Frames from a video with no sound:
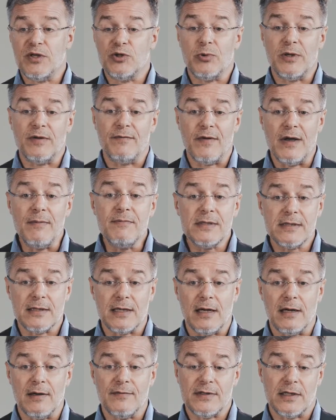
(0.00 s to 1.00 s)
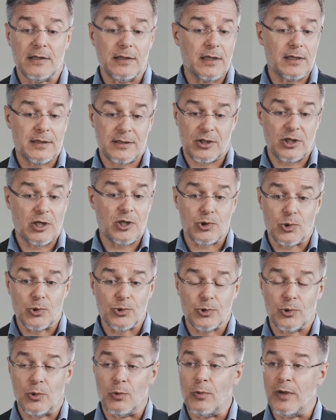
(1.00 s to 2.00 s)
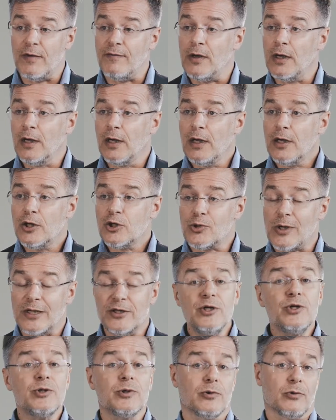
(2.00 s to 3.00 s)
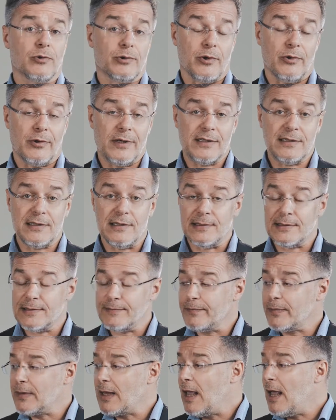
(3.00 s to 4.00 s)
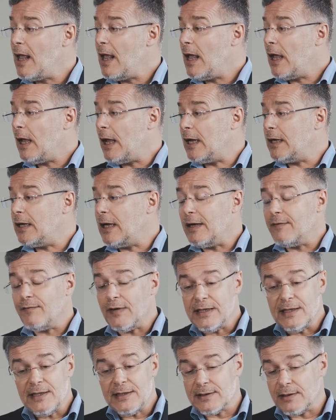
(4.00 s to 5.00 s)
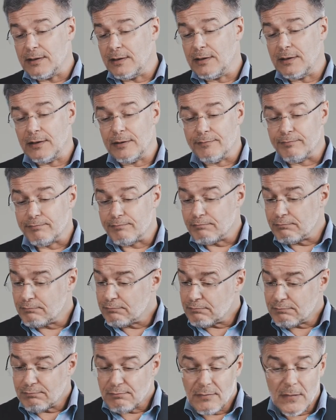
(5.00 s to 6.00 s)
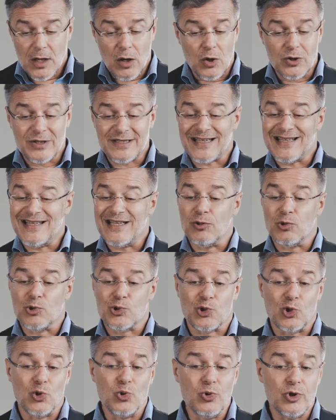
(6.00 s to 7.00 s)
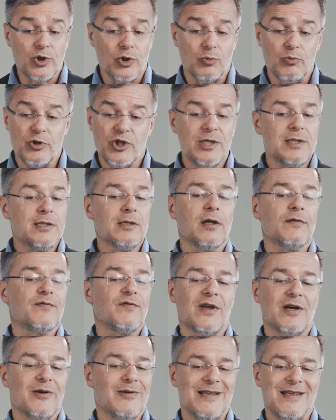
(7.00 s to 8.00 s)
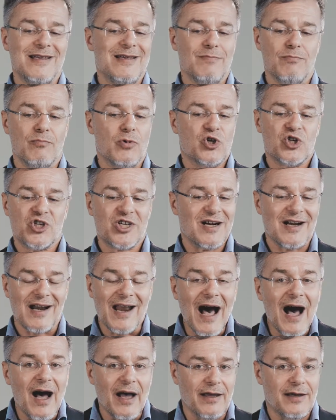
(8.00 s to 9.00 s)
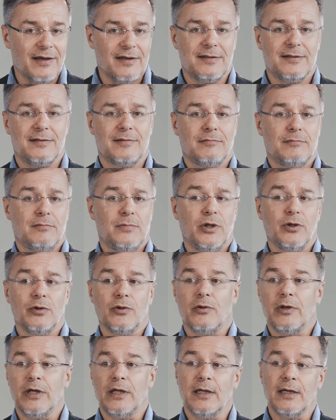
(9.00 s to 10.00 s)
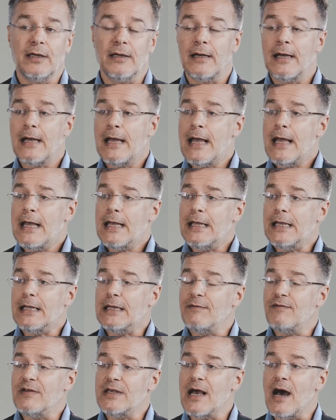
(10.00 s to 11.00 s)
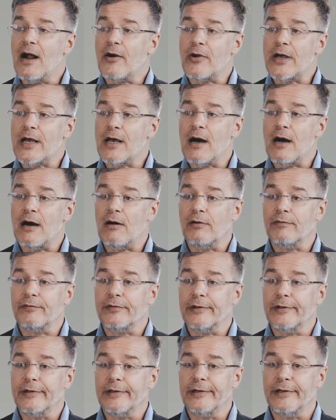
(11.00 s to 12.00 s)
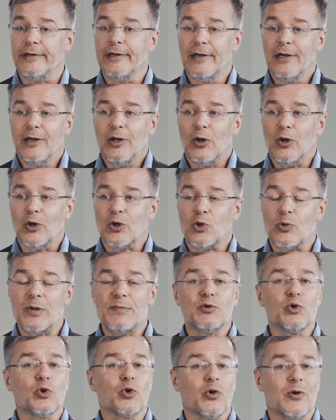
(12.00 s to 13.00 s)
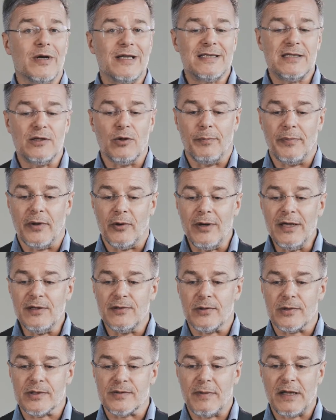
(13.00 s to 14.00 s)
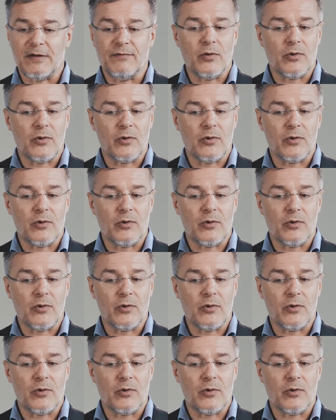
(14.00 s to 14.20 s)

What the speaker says: between themselves and exchange also with traditional currencies. And that is a technical solution which is not very much liked, you know, in the area of cryptocurrency operators, but